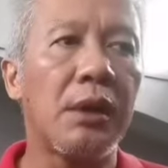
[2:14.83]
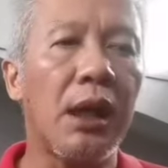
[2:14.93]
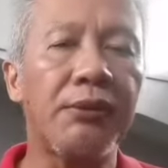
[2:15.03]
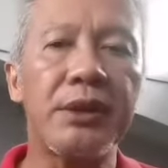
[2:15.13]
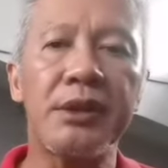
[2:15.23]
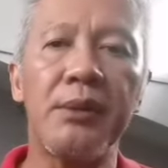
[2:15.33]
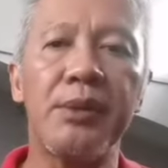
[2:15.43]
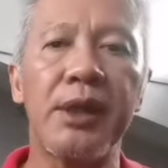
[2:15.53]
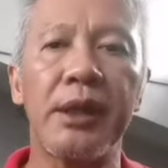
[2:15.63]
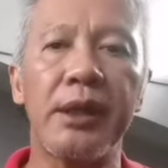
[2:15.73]
But after
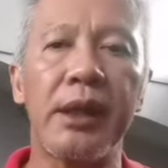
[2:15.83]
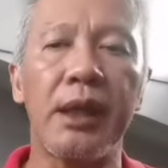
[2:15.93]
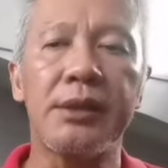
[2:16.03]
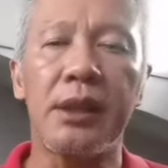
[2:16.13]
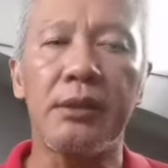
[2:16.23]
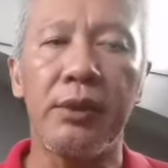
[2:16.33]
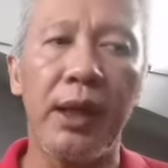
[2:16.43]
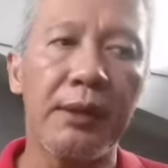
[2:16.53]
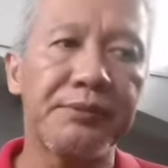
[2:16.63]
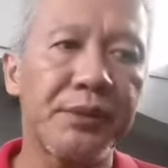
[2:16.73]
some thinking, I said,
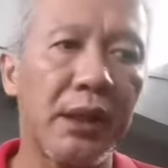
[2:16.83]
well,